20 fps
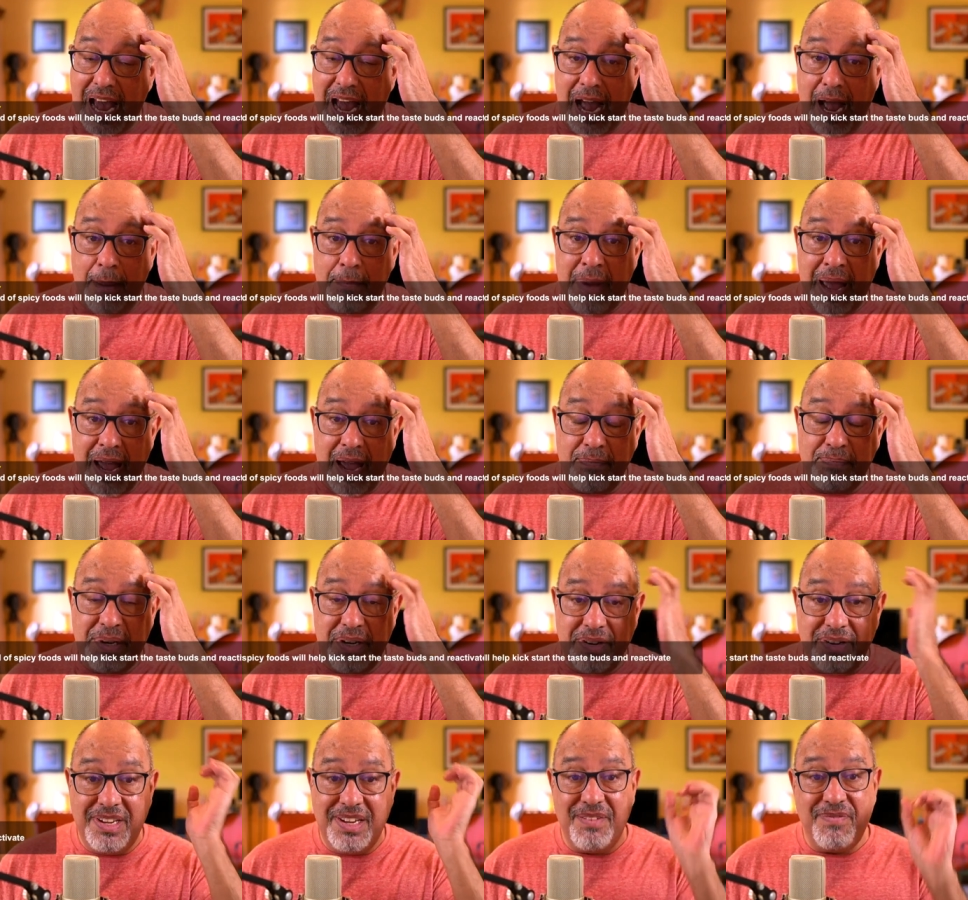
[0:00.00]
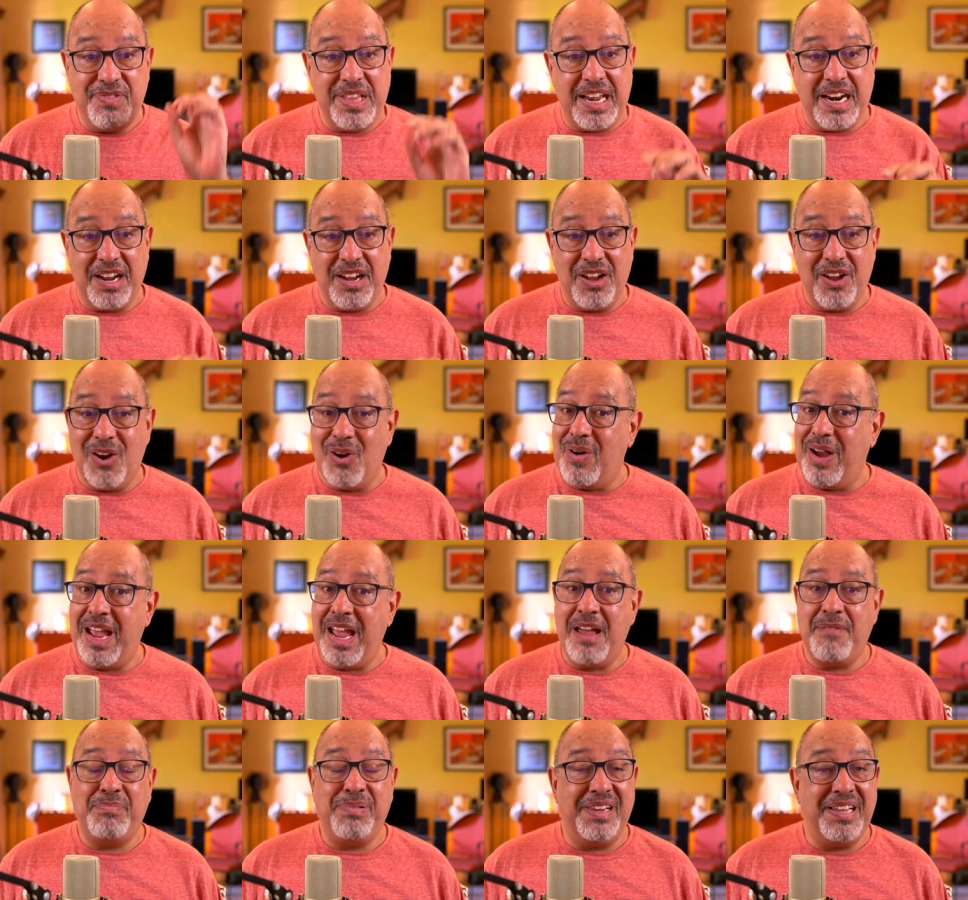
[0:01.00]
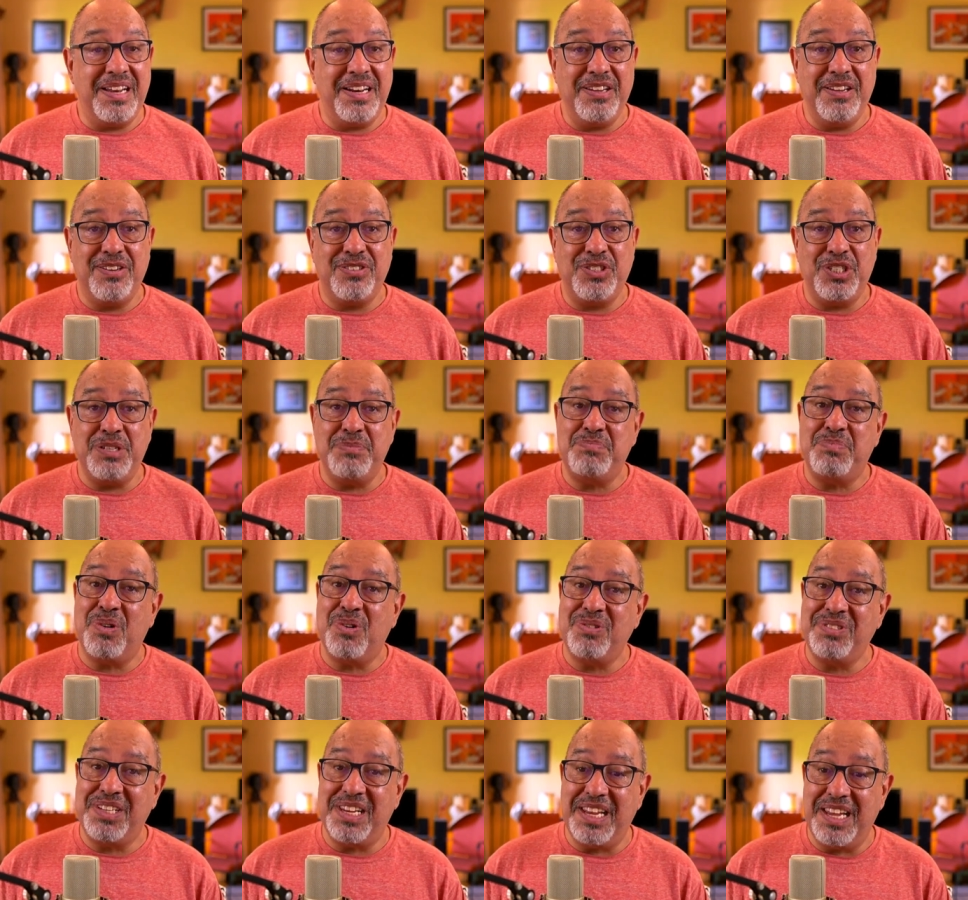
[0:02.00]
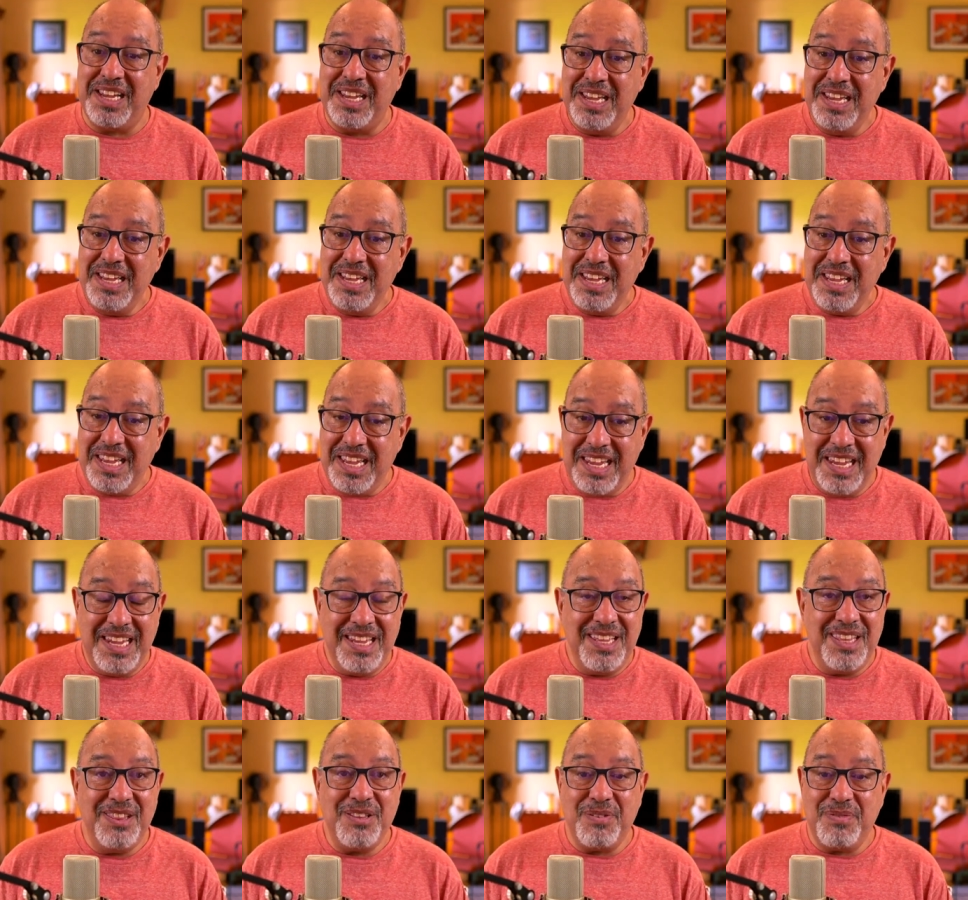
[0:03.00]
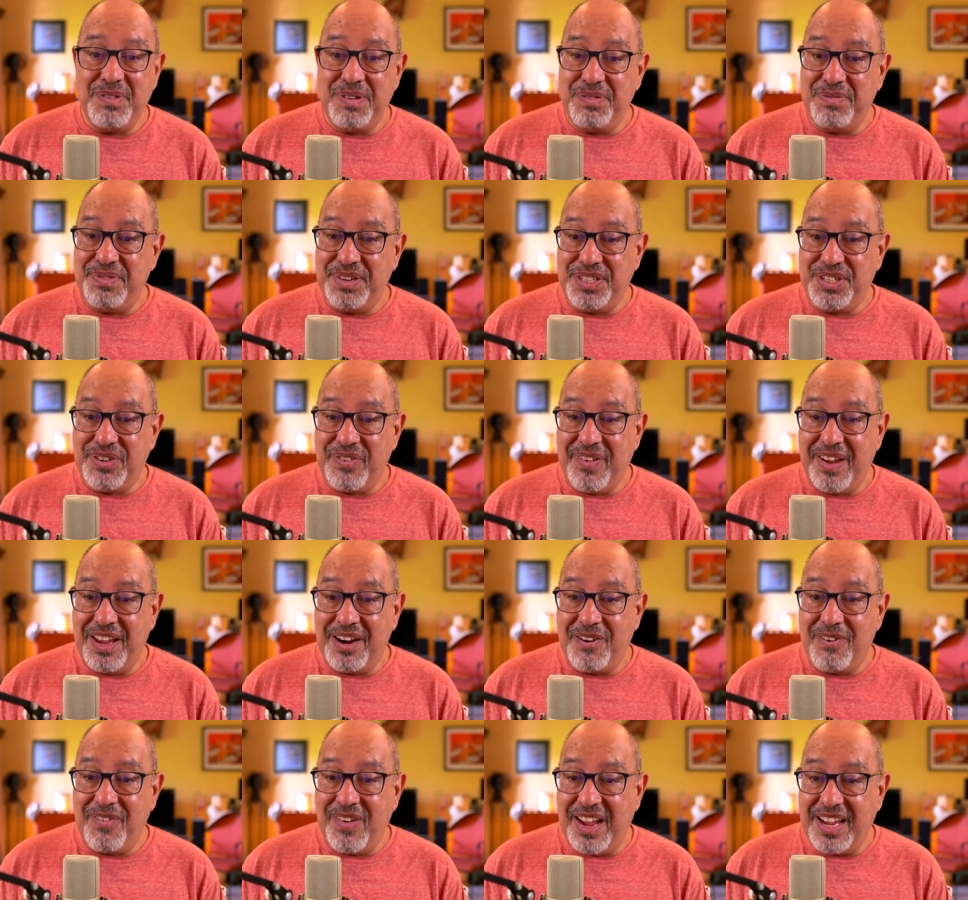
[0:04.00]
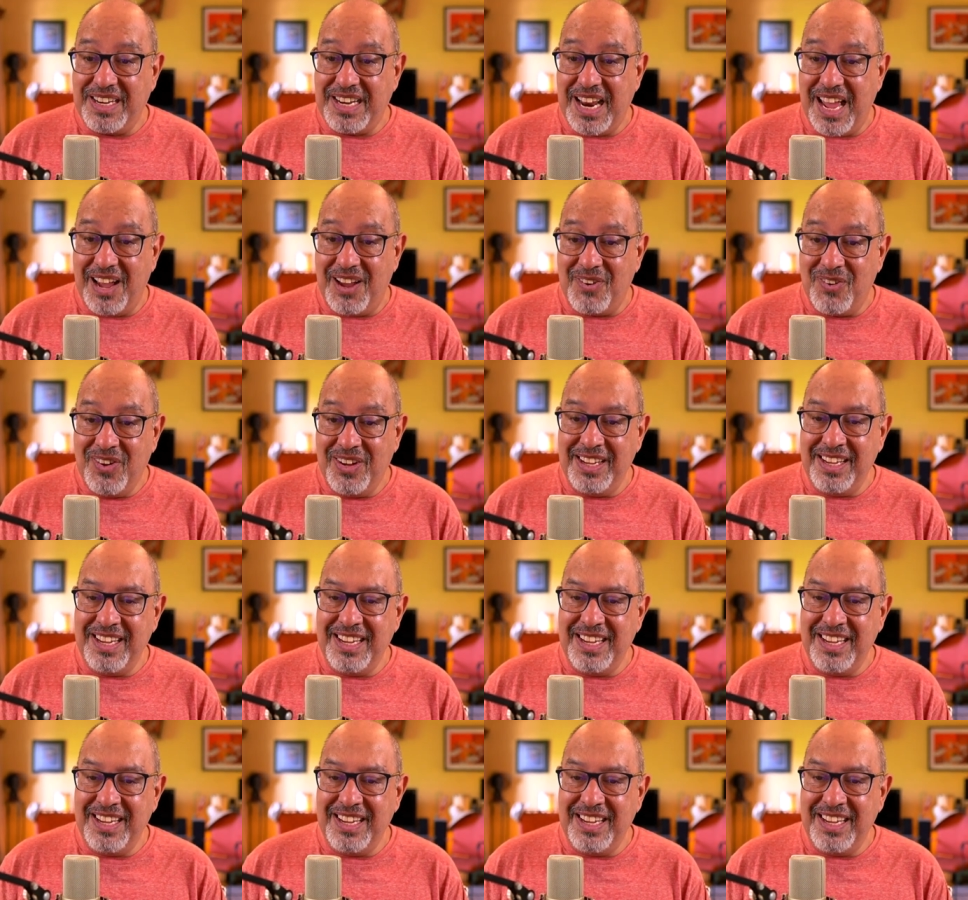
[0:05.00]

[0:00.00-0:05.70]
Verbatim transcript: I'm happy to give that a go. I have plenty of chipotle in the refrigerator right now.